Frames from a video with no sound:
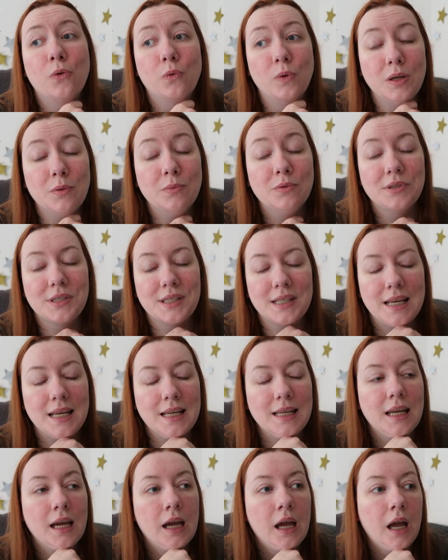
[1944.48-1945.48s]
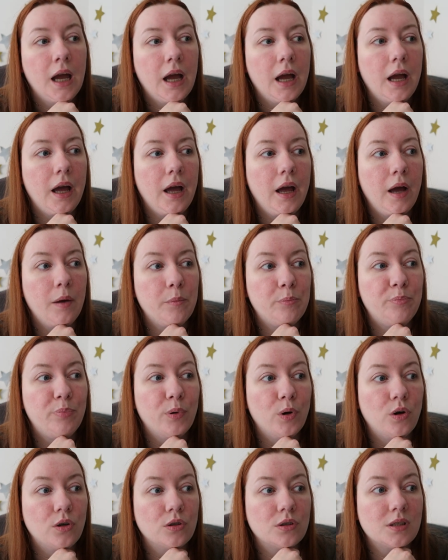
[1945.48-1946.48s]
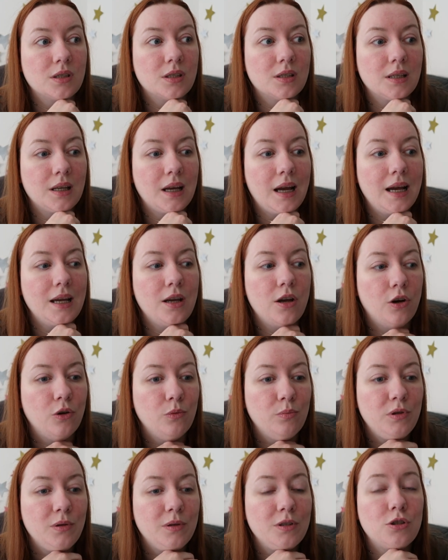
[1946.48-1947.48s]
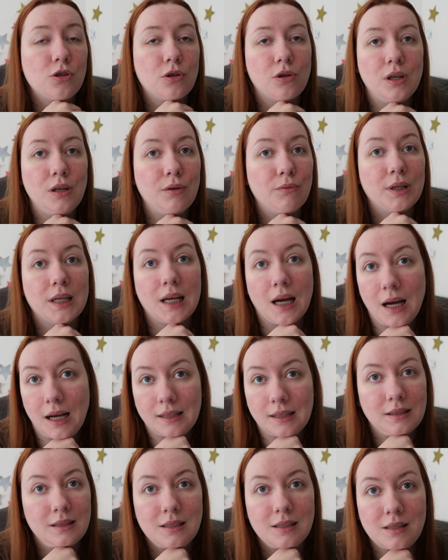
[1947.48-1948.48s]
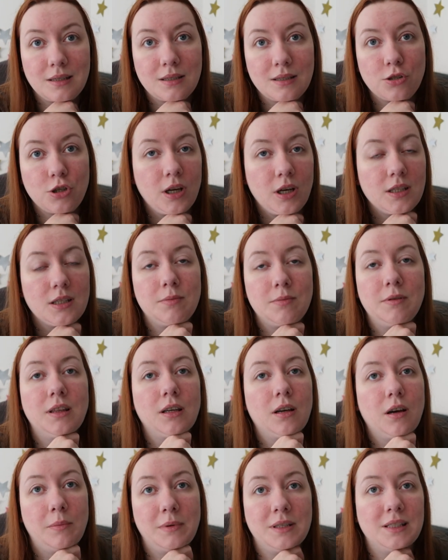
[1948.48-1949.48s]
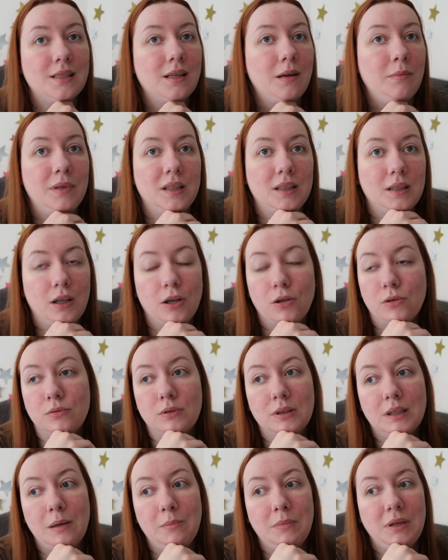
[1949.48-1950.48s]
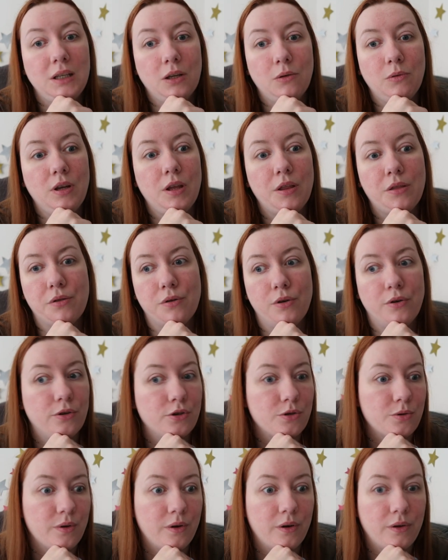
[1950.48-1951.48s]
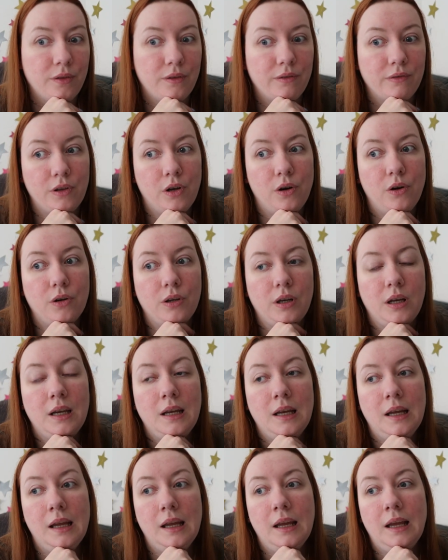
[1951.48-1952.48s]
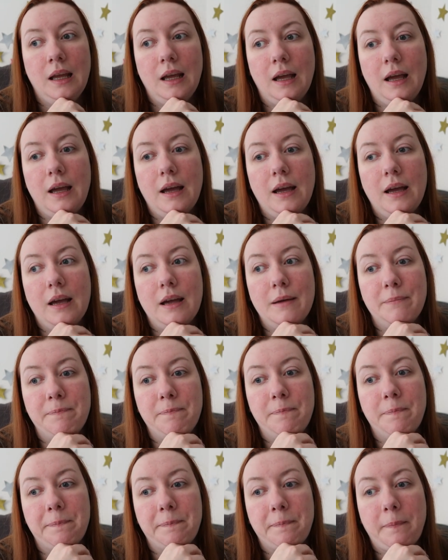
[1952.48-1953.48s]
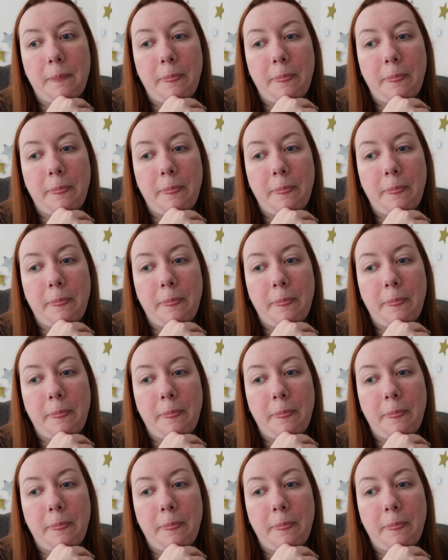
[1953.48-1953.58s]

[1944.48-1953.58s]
we will see. But I hope you enjoy it regardless. Chat to me in the comments down below, let me know what your thoughts were on the vlog. And